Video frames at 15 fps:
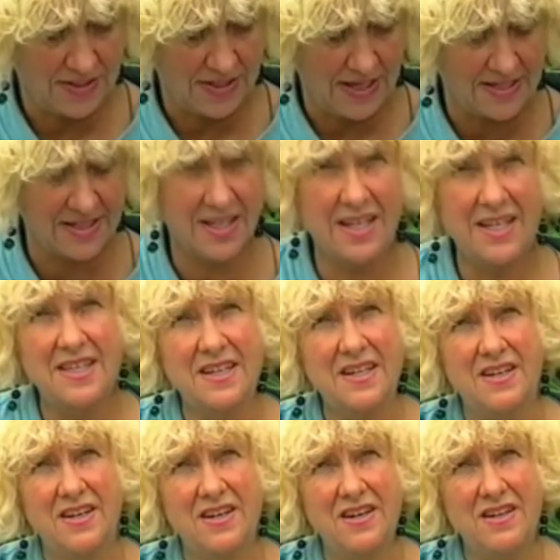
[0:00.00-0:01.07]
was getting in the
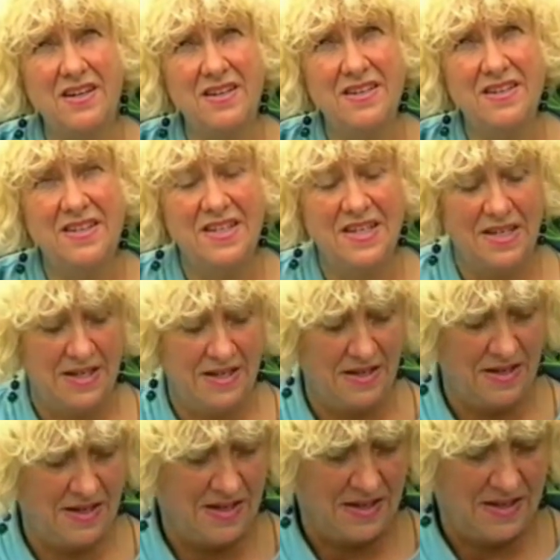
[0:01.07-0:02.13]
car,
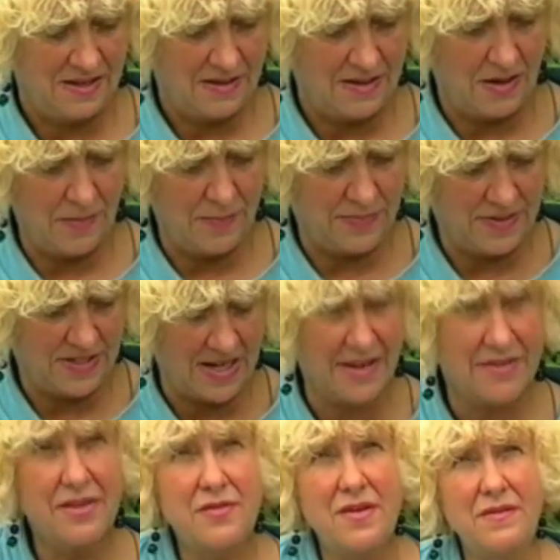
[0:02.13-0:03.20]
up and
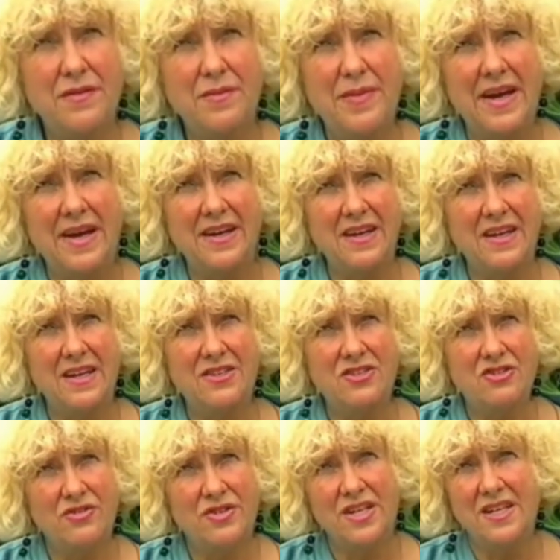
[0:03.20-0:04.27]
down the riverbank,
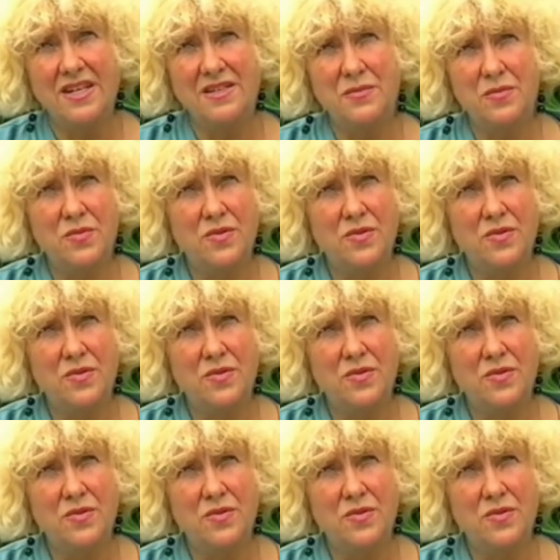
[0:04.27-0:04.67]
enjoying his